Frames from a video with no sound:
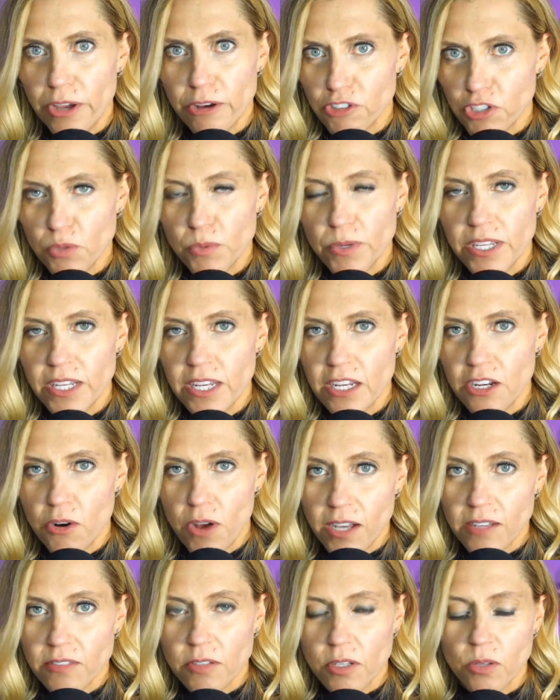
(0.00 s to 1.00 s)
you're doing in your
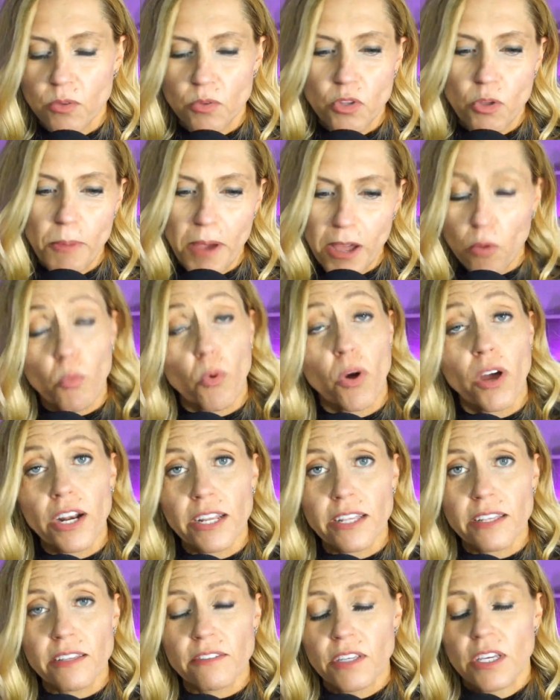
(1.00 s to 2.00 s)
hustle, no matter what it
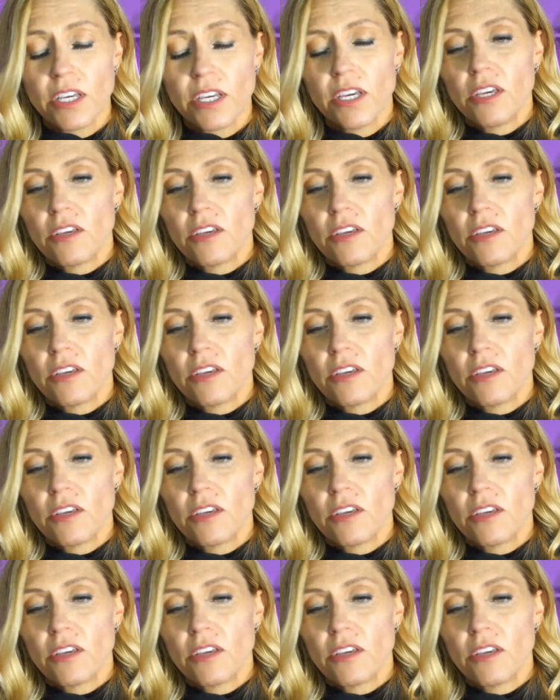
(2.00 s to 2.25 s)
is.